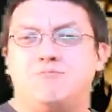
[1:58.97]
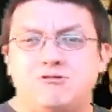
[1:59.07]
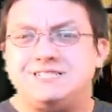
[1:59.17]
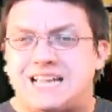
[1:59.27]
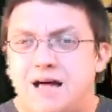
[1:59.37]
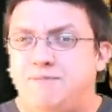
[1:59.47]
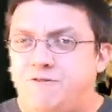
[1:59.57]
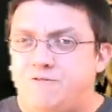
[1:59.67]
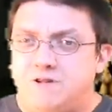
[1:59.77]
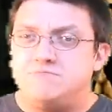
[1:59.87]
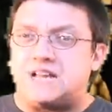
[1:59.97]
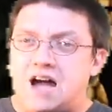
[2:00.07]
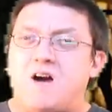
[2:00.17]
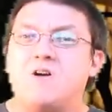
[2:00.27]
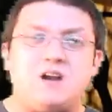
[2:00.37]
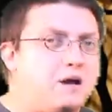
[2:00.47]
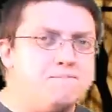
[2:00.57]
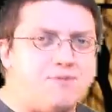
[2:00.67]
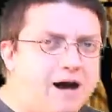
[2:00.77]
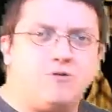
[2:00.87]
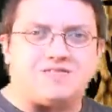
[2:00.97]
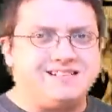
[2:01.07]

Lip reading: most zombie films aren't about